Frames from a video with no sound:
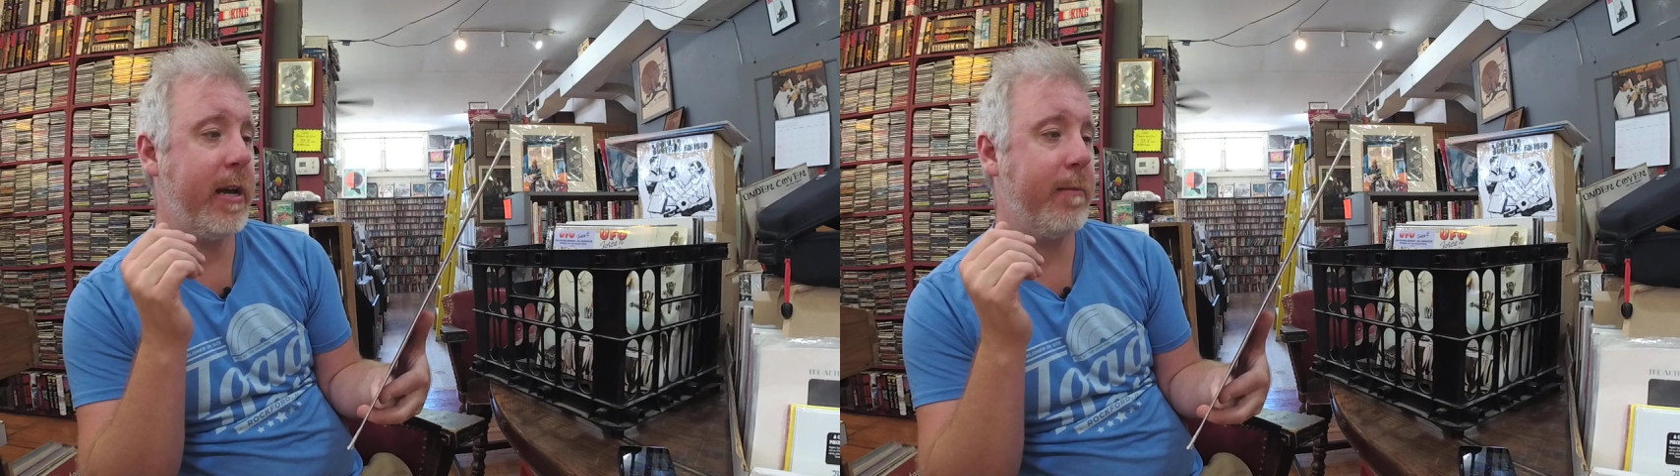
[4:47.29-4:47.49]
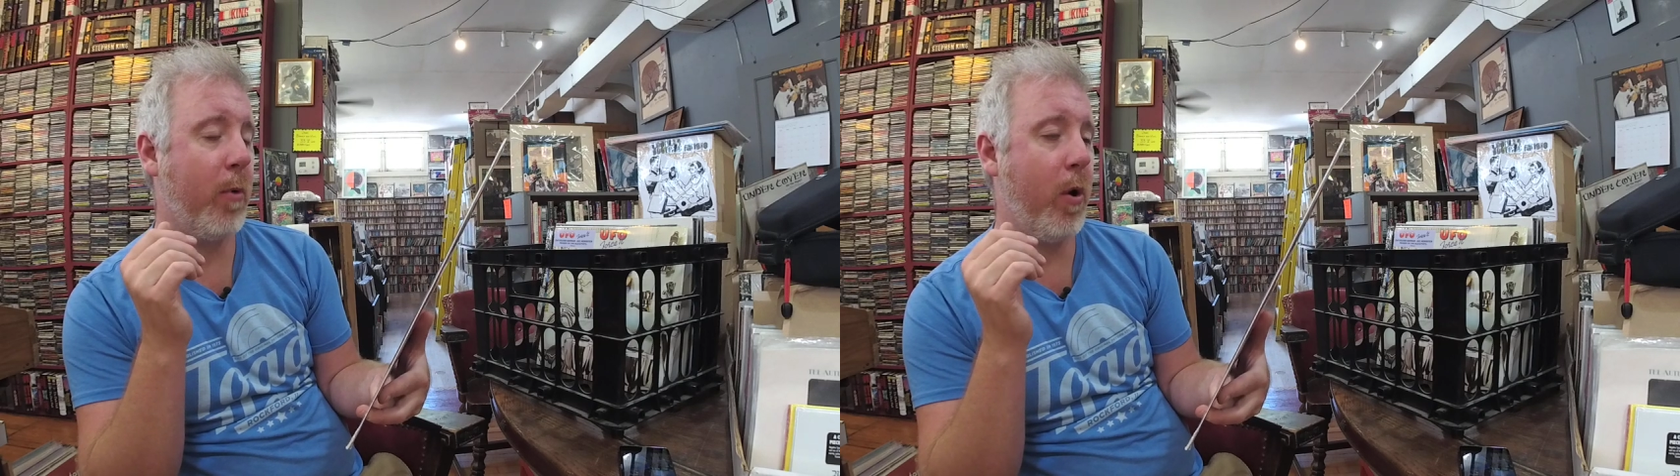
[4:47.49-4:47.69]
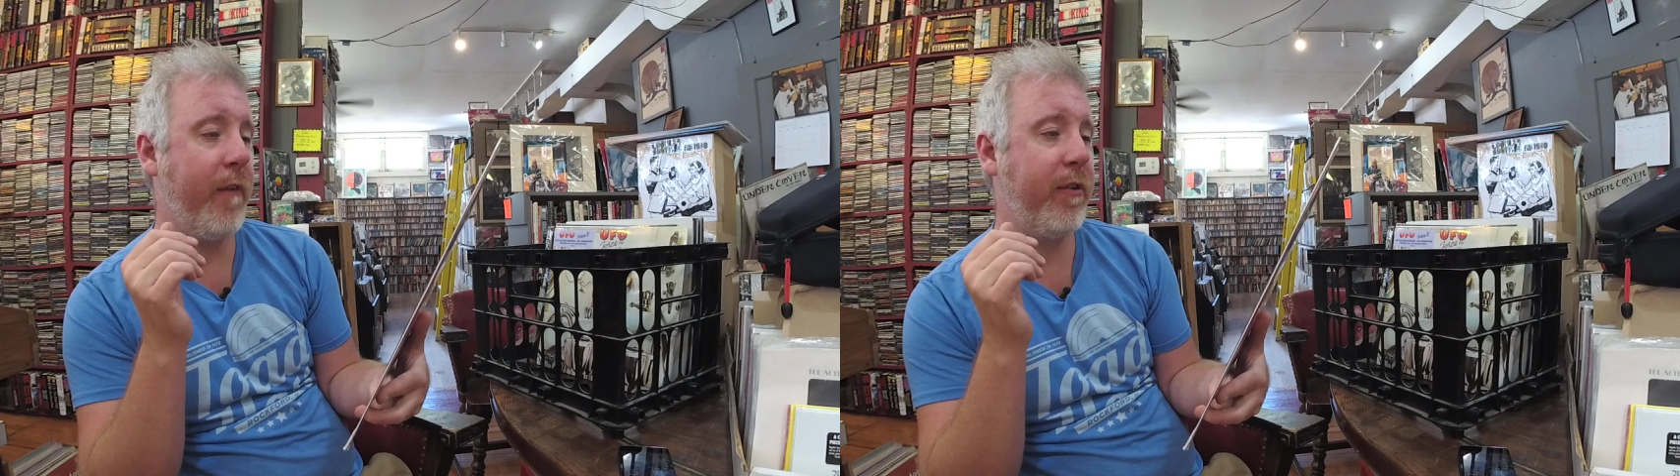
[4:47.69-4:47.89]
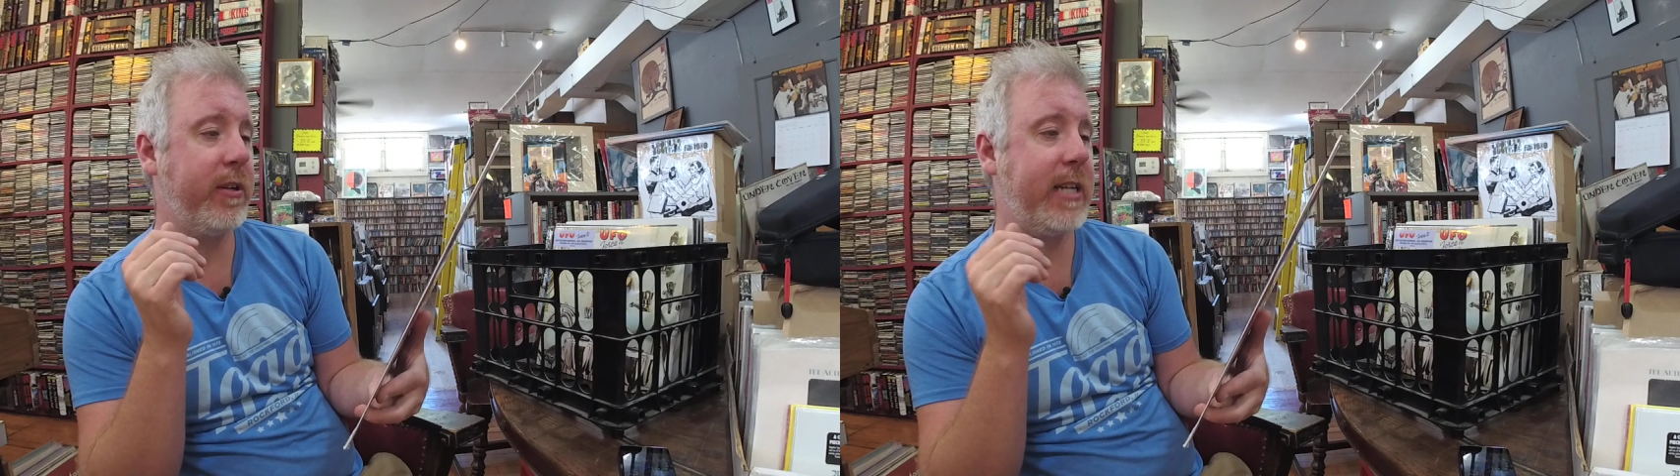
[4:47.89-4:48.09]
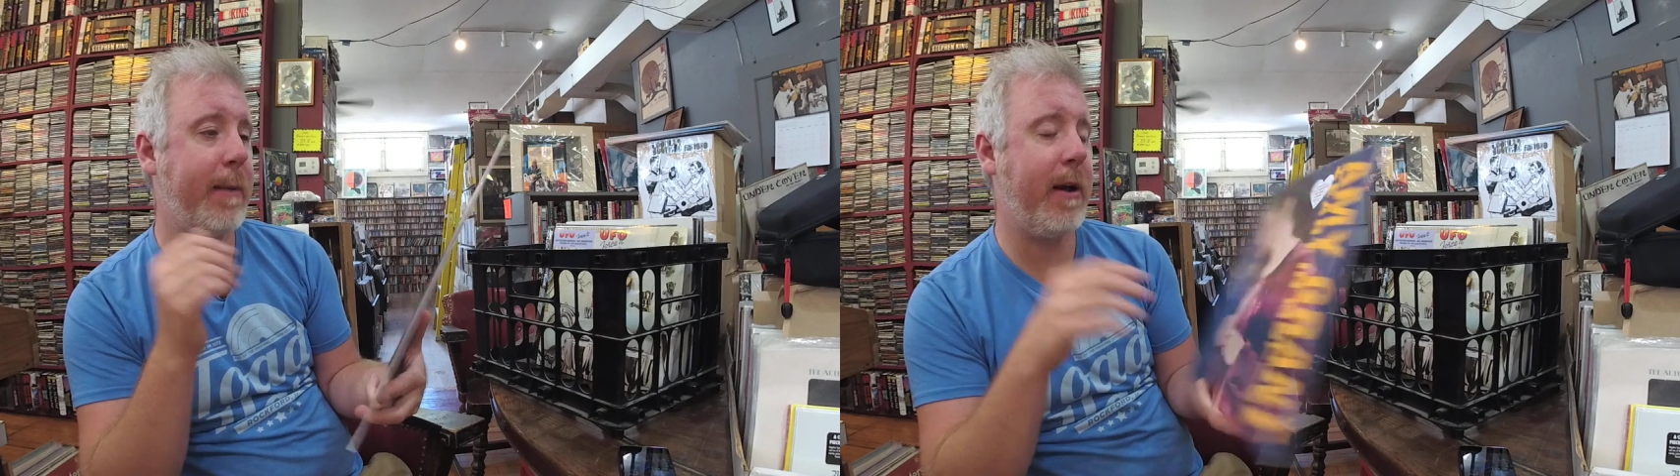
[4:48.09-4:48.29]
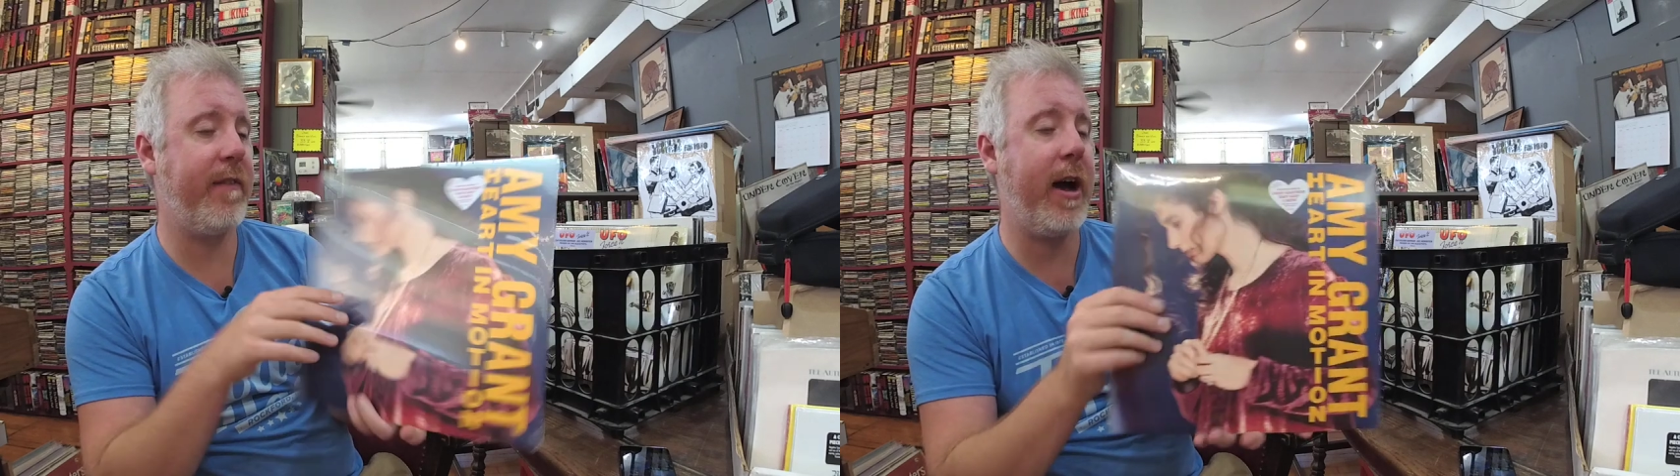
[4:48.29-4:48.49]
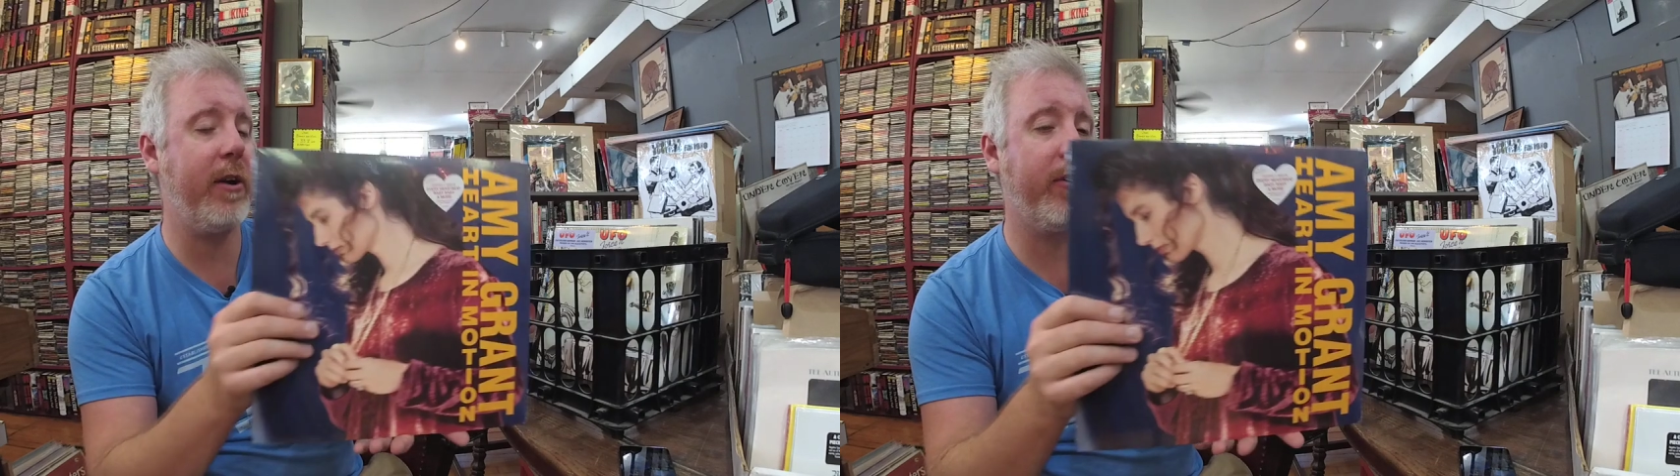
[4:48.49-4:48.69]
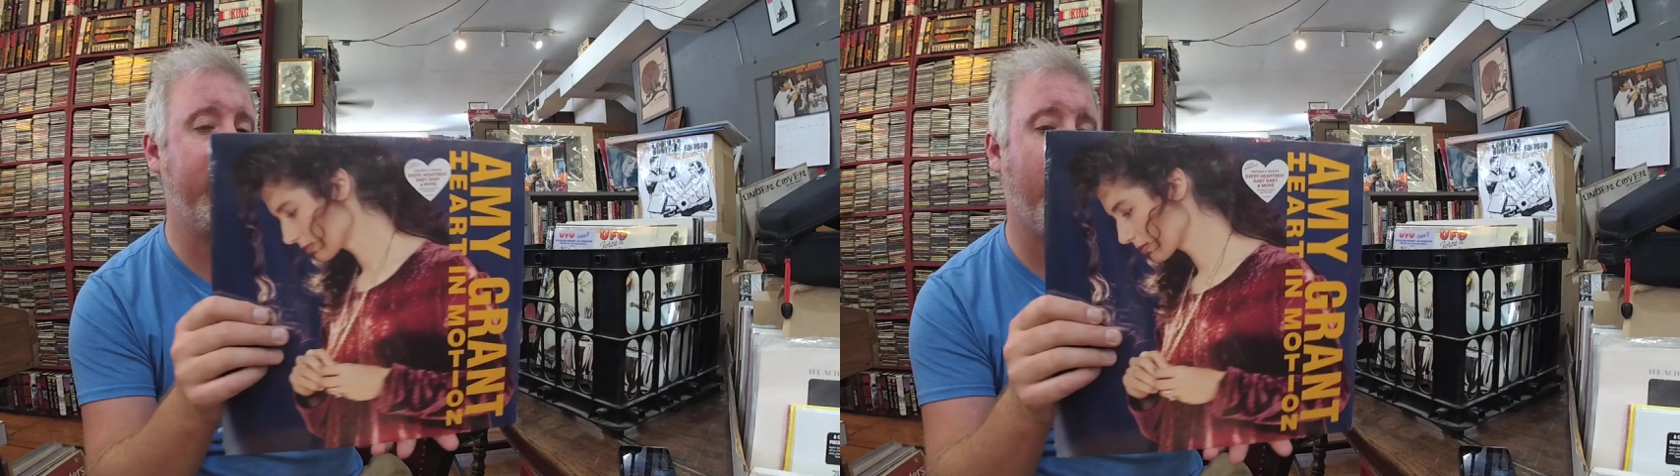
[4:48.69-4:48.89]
and more. First time on vinyl in